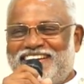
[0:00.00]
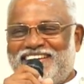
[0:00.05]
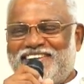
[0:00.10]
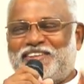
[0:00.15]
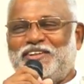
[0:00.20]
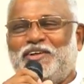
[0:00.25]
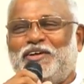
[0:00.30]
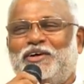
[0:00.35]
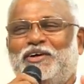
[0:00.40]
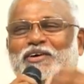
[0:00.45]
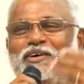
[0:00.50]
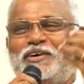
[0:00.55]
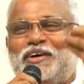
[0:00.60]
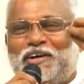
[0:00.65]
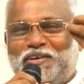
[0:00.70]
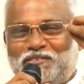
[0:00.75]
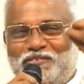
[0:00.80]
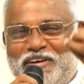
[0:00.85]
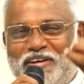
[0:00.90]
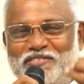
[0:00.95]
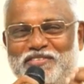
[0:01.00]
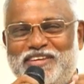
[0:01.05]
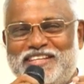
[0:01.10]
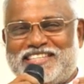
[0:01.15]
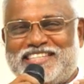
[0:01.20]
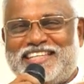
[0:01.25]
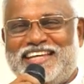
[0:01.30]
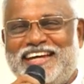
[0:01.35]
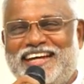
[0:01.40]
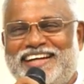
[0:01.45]
So when we
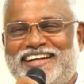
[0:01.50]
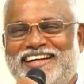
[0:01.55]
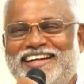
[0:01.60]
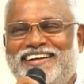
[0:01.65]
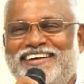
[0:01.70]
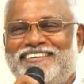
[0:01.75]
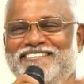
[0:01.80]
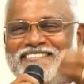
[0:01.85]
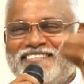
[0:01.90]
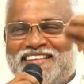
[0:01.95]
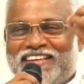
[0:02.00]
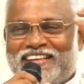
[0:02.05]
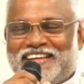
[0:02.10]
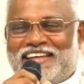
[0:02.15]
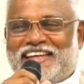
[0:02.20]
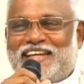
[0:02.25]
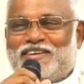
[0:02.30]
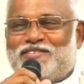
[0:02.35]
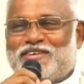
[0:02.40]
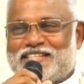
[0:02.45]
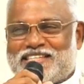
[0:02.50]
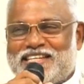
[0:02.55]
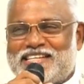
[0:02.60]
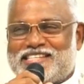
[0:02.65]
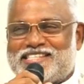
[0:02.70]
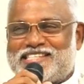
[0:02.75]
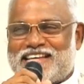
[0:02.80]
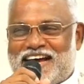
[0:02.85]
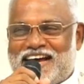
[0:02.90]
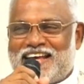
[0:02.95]
said he was a
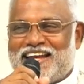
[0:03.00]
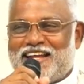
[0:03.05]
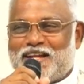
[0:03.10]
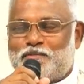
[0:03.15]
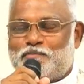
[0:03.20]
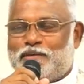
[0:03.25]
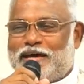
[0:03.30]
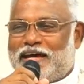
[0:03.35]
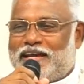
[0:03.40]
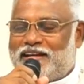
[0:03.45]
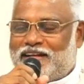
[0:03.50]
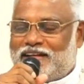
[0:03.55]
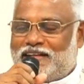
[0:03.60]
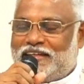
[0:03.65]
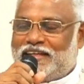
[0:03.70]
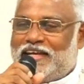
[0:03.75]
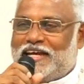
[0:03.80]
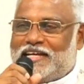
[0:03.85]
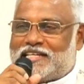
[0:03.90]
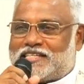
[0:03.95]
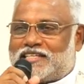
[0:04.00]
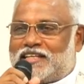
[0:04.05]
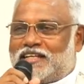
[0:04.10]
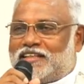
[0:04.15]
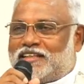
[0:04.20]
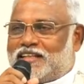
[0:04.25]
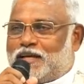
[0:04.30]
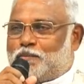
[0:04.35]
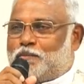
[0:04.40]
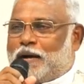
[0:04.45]
silent man, yes,
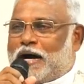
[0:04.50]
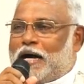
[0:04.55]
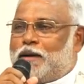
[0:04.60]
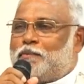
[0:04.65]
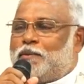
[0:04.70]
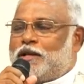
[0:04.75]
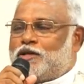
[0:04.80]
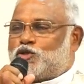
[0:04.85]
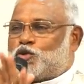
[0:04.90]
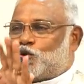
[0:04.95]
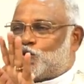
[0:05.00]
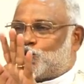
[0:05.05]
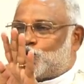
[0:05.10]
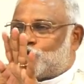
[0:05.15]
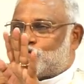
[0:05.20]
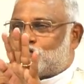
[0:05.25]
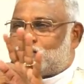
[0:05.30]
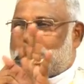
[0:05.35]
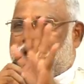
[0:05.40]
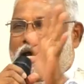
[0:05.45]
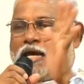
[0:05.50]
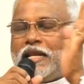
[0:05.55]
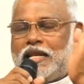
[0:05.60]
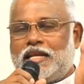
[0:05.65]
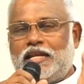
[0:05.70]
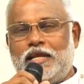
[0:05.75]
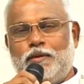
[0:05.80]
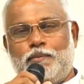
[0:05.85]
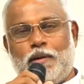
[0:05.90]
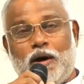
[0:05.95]
the Bible is also
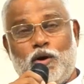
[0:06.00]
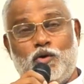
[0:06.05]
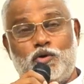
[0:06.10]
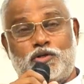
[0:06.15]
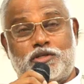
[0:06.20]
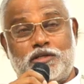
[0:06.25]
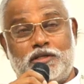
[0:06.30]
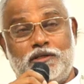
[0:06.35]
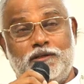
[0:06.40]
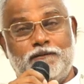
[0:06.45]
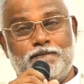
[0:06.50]
silent about